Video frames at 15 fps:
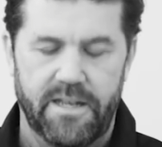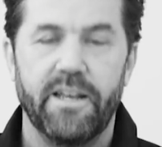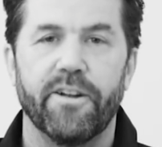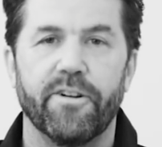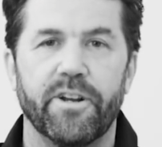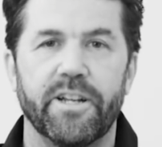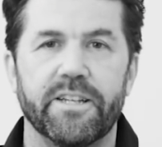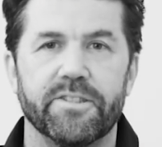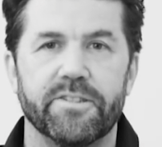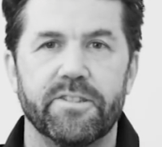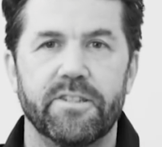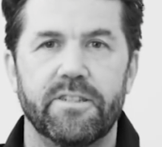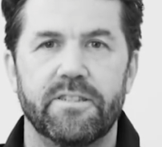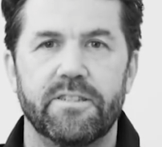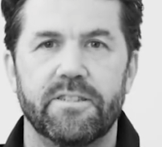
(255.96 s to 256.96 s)
Here it
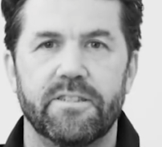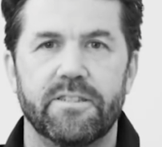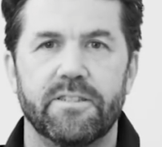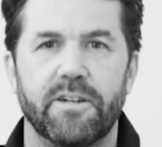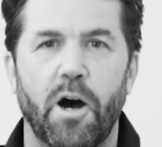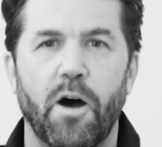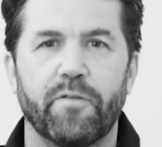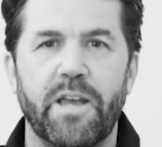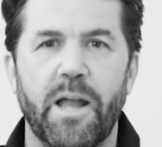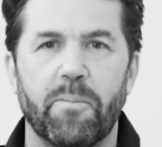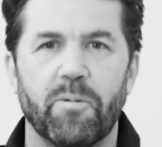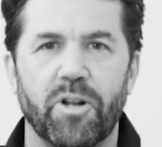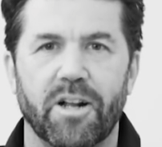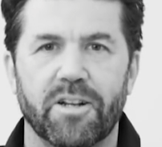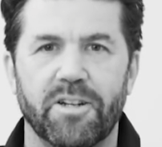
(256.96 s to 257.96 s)
is,
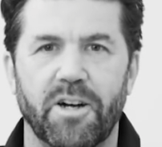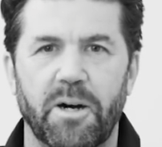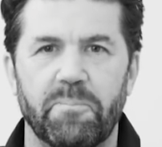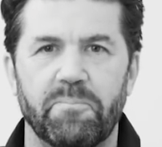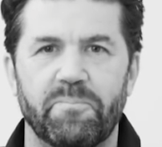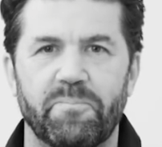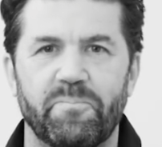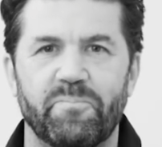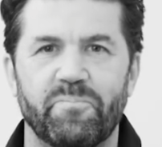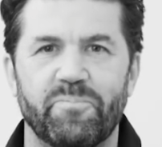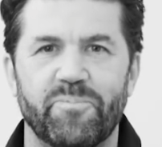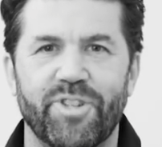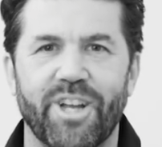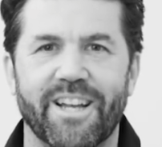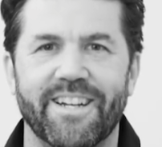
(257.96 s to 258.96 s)

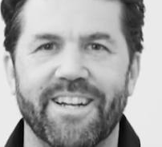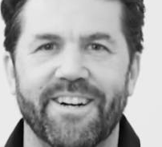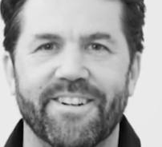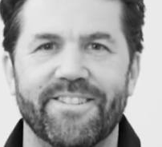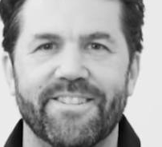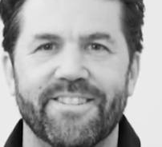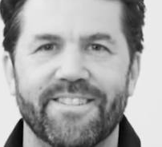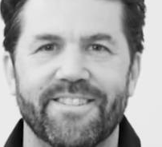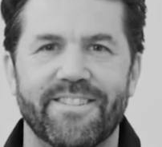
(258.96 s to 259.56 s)
offcamera.com. Check it out.